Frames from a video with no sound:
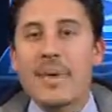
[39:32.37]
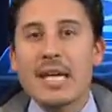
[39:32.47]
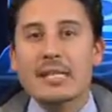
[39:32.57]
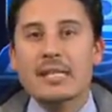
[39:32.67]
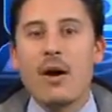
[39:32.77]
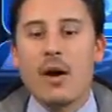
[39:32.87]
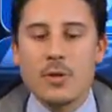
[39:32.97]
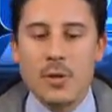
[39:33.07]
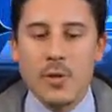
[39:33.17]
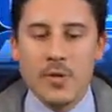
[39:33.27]
Based
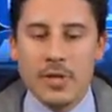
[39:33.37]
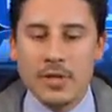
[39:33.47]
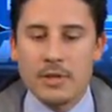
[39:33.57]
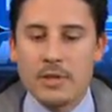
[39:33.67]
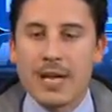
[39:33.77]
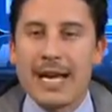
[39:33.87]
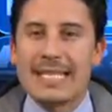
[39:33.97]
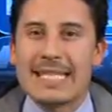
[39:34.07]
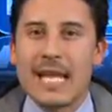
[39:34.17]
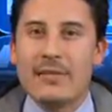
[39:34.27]
on your research,
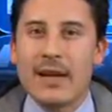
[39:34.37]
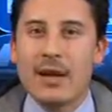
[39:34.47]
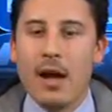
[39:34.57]
identify